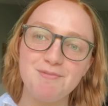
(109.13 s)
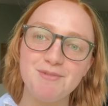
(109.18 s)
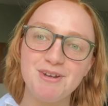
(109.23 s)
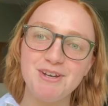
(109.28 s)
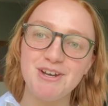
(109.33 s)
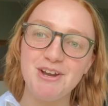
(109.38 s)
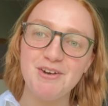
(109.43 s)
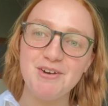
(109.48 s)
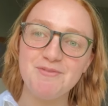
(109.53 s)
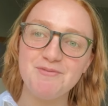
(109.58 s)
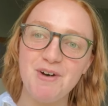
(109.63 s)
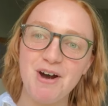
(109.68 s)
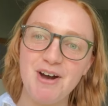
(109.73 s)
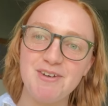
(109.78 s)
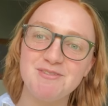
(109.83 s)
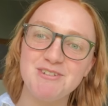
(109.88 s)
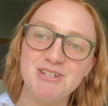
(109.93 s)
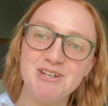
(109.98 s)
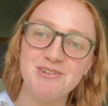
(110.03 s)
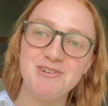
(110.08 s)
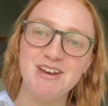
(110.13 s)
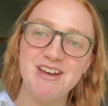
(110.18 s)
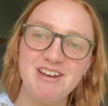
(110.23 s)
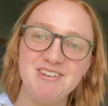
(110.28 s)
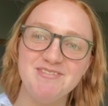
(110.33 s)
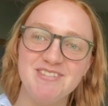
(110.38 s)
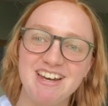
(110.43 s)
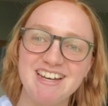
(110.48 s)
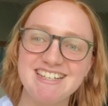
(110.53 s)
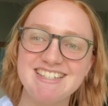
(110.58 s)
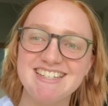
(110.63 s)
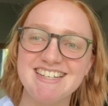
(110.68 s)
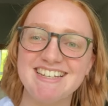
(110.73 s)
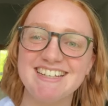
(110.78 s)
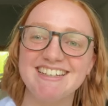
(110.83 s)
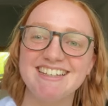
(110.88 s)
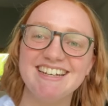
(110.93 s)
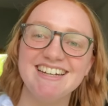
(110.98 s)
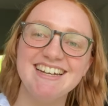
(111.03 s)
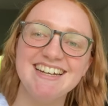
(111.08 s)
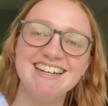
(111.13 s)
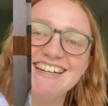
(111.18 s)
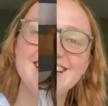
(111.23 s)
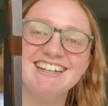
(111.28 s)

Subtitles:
knowing what I'm doing, basically.